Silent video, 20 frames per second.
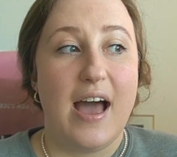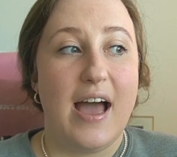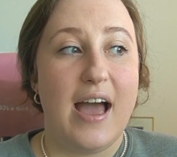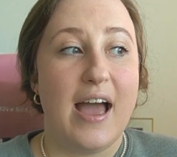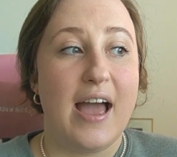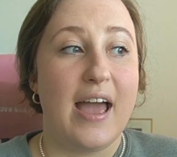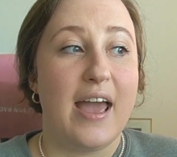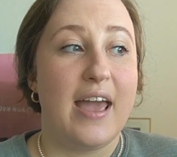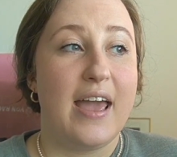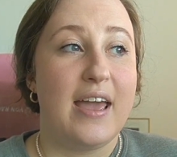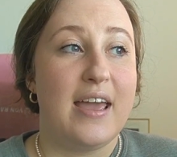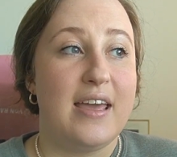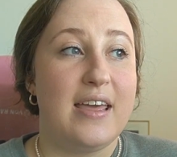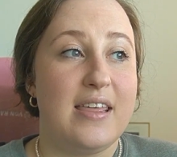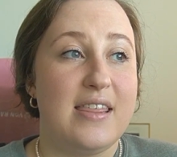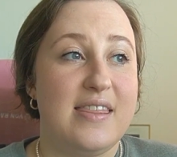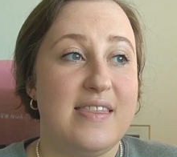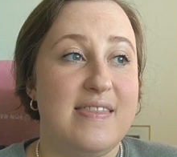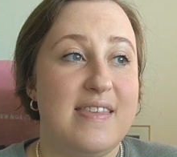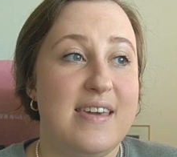
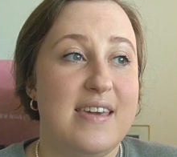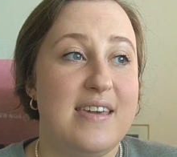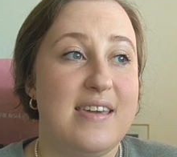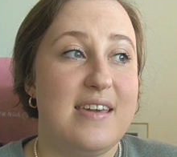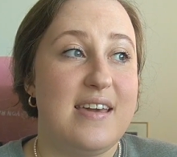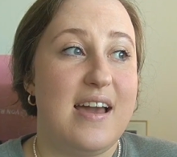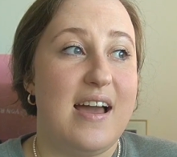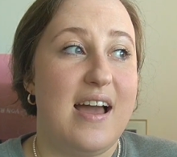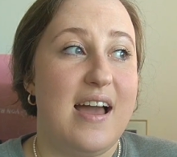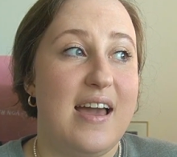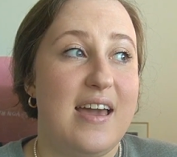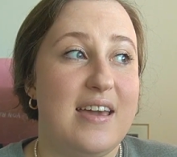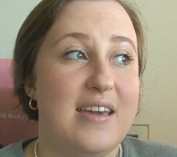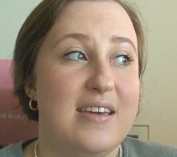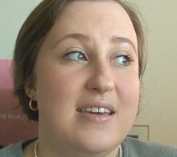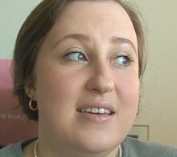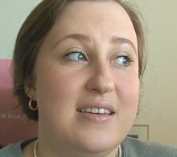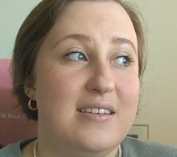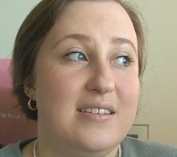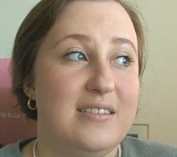I think
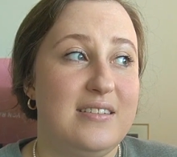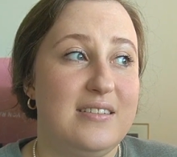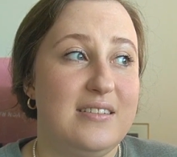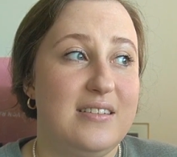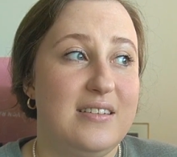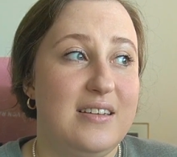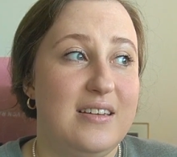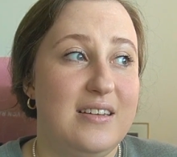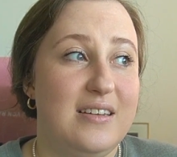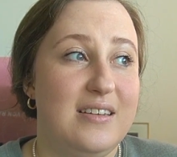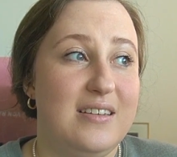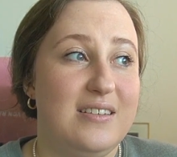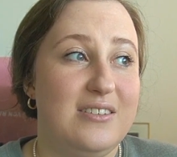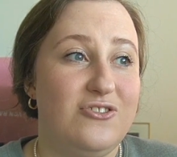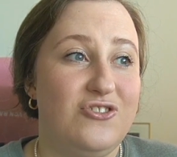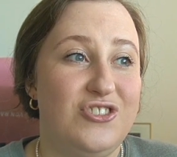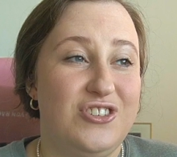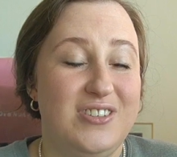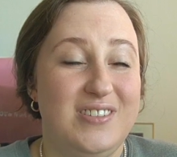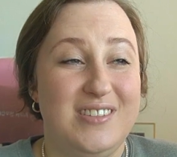I
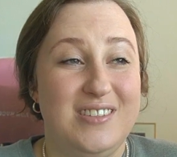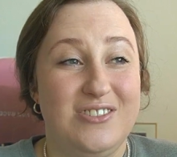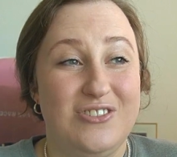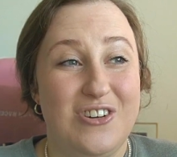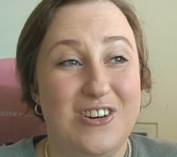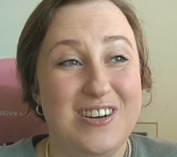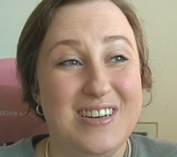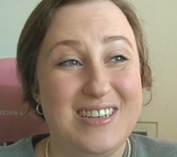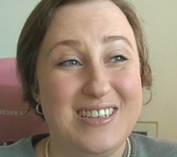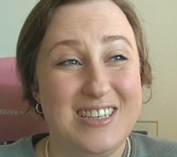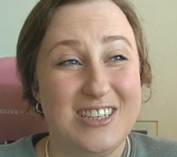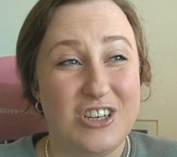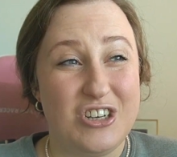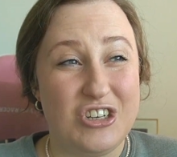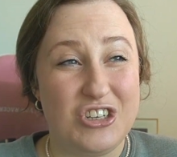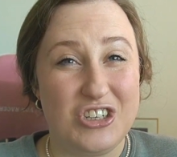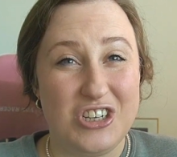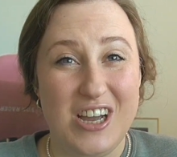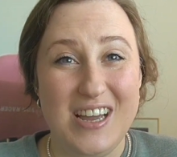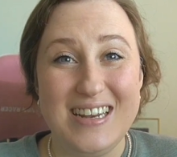just started to
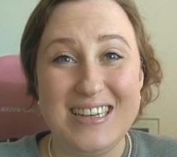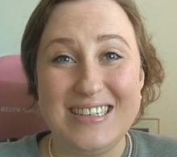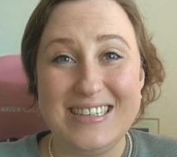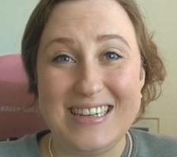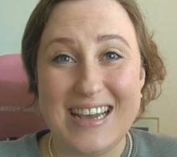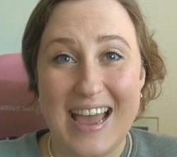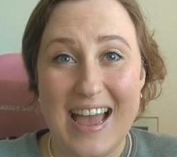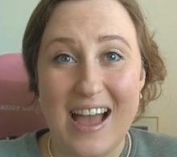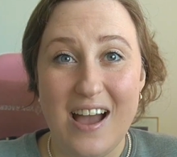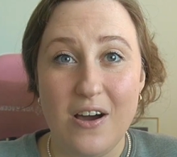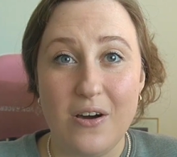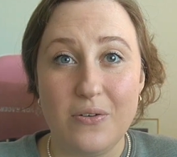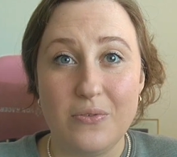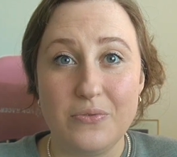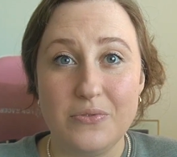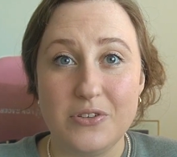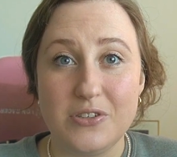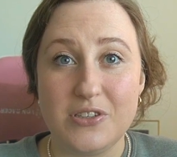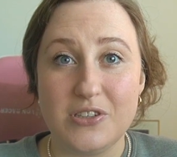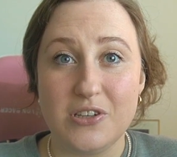shut
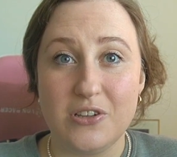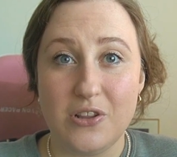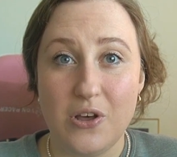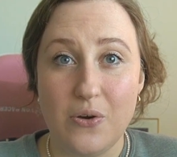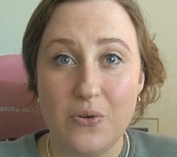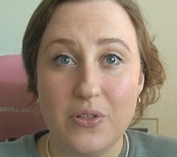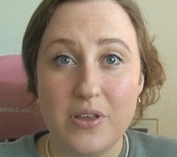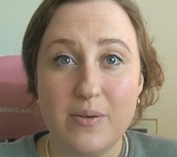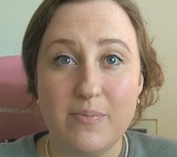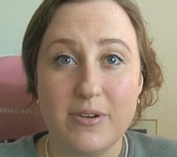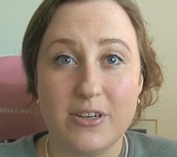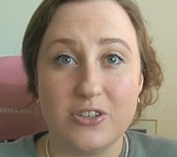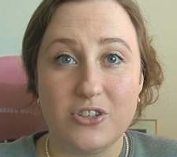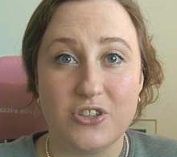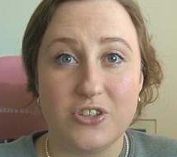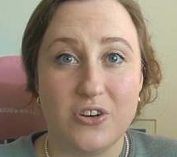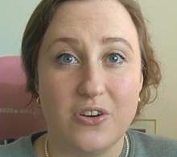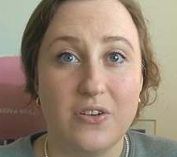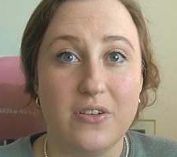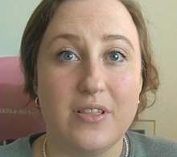down slowly but
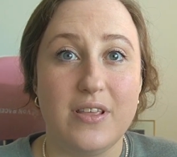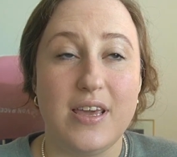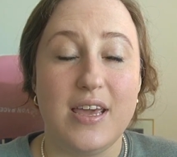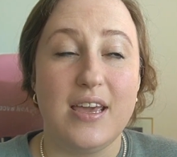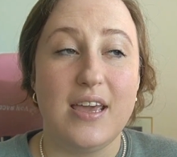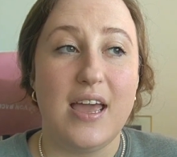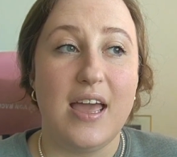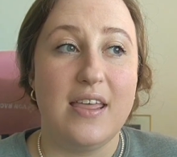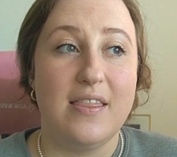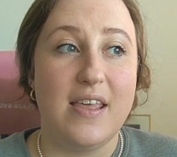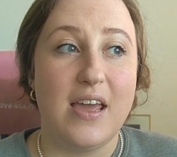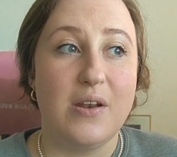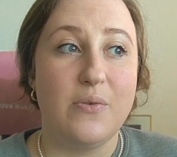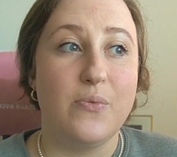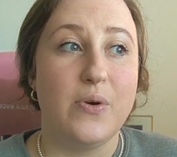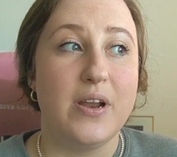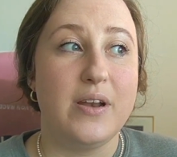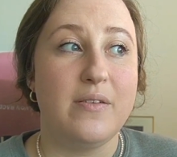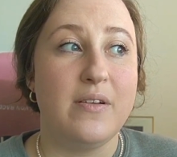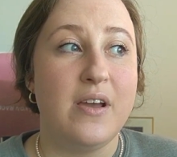surely. And then
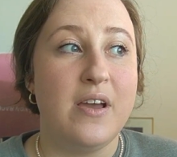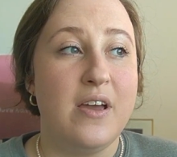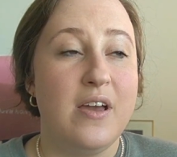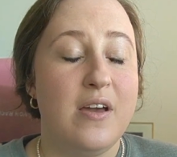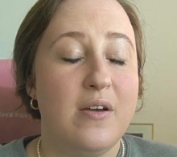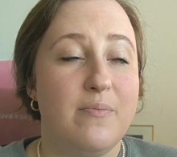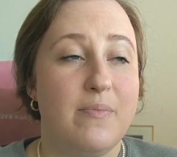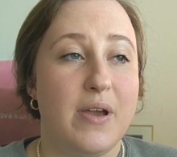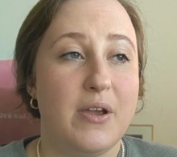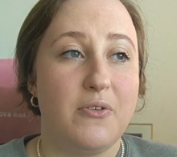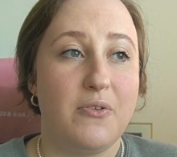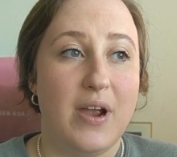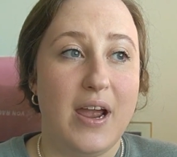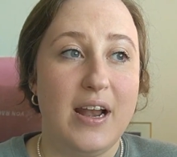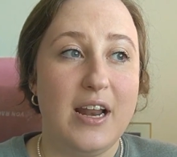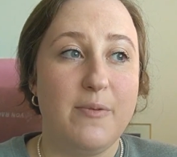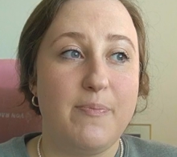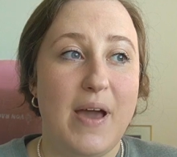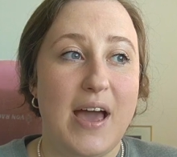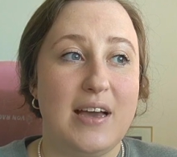when my
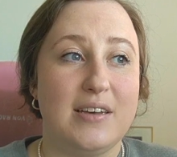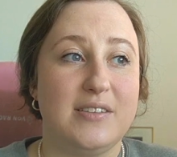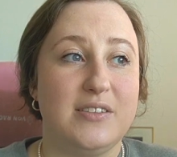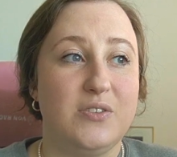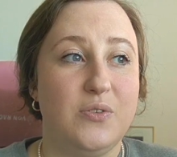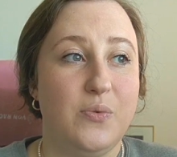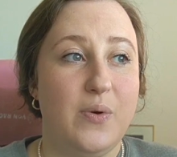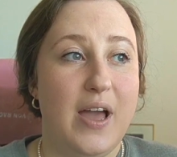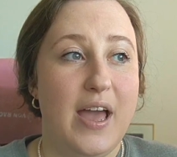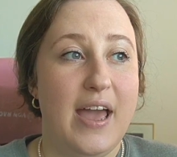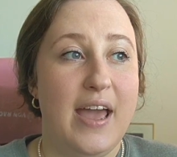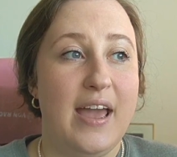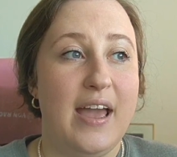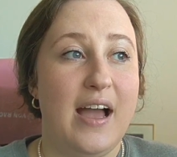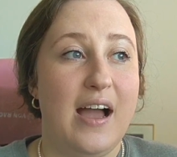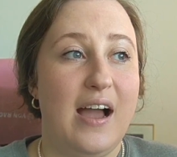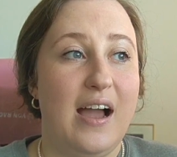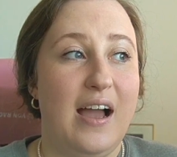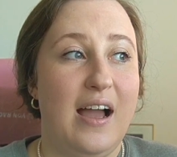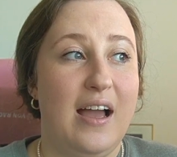granny passed away,
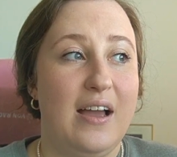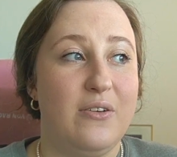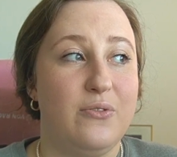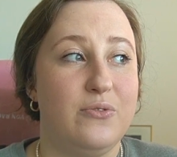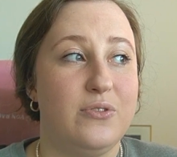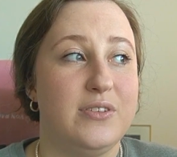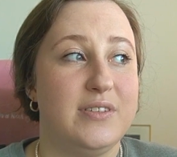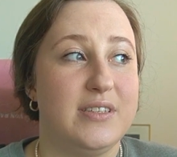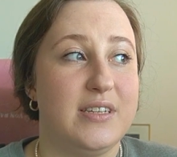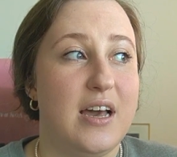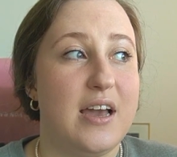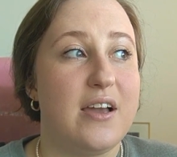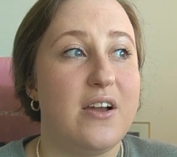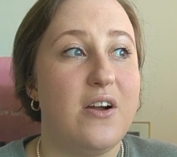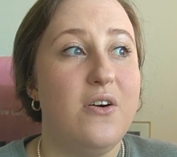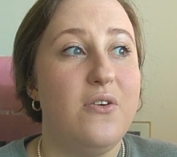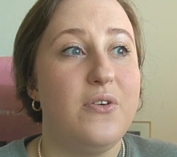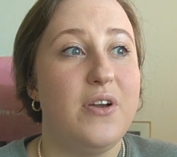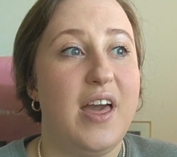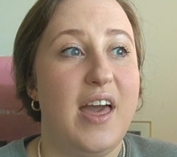I was like,
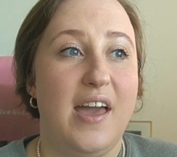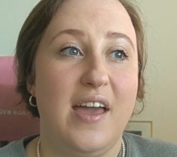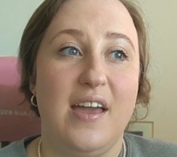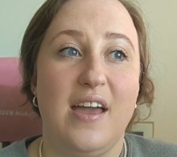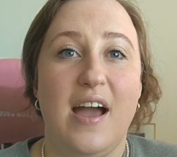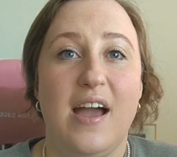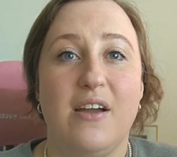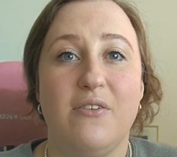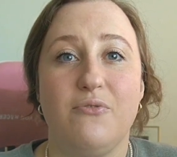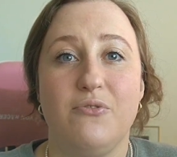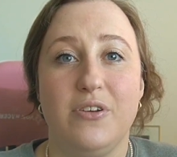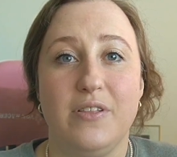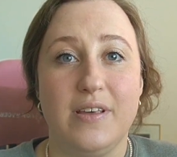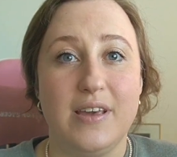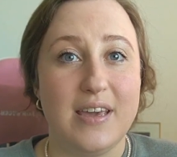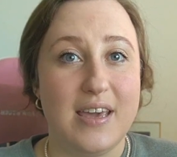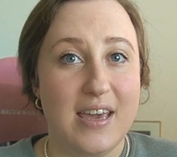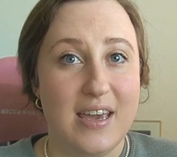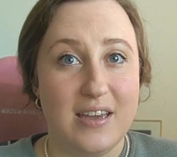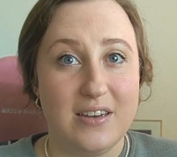okay, I really
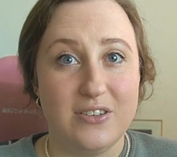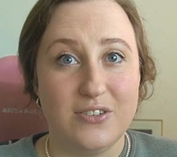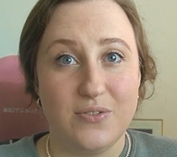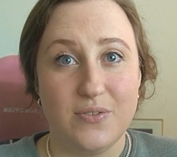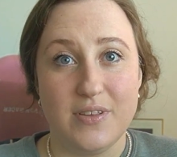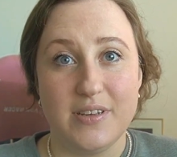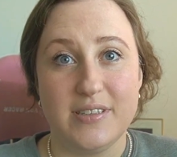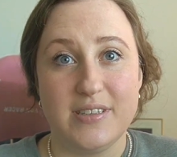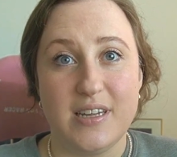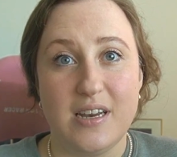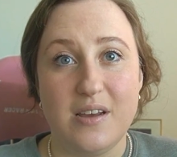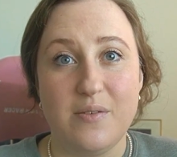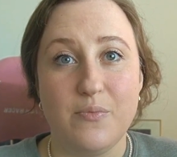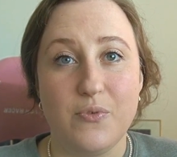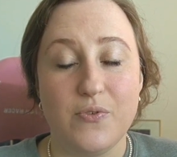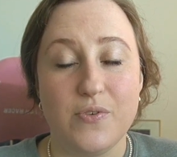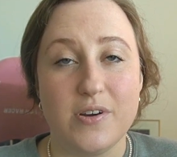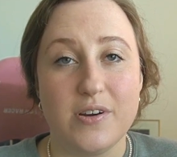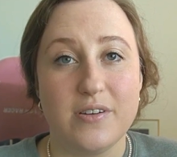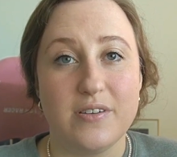can't do this
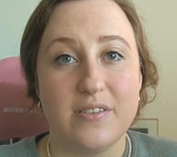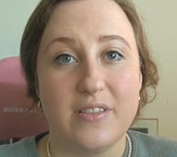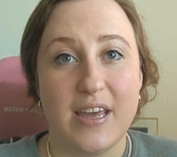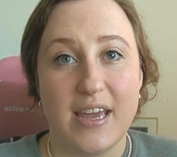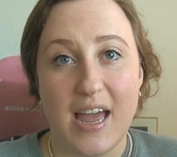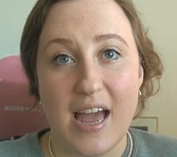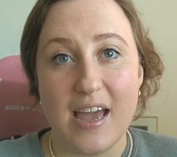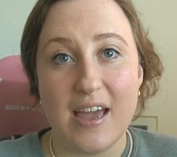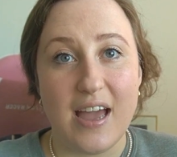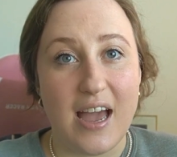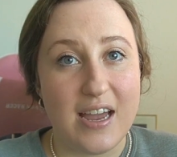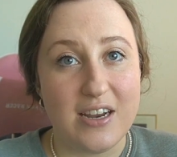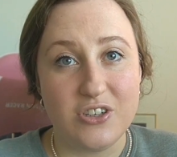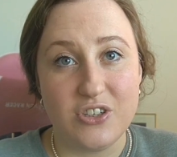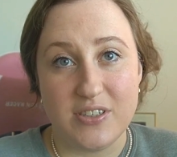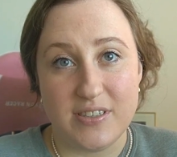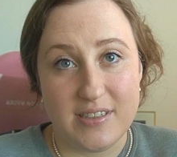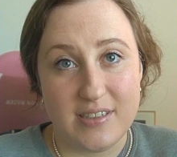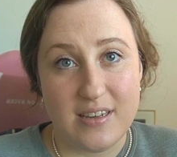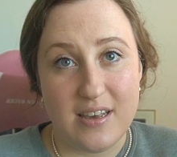anymore. Like, I, I
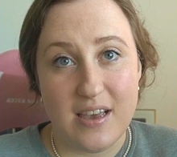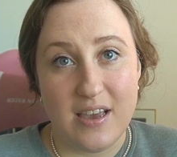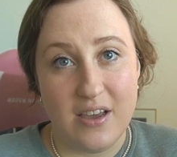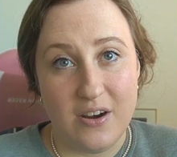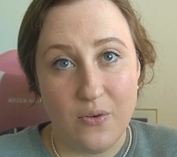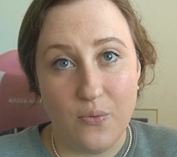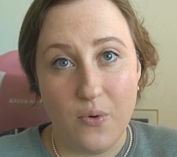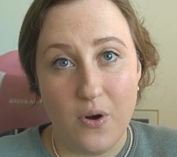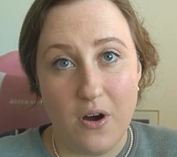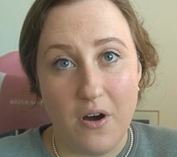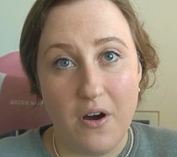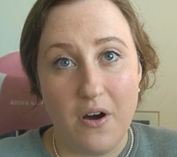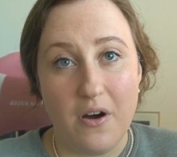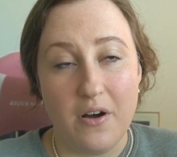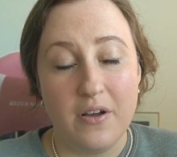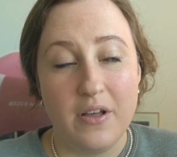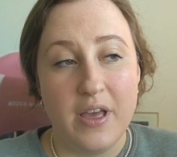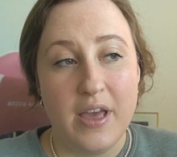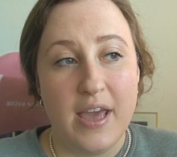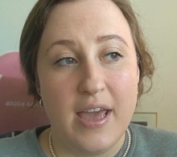just hit a
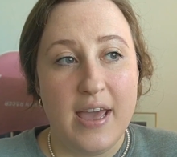wall.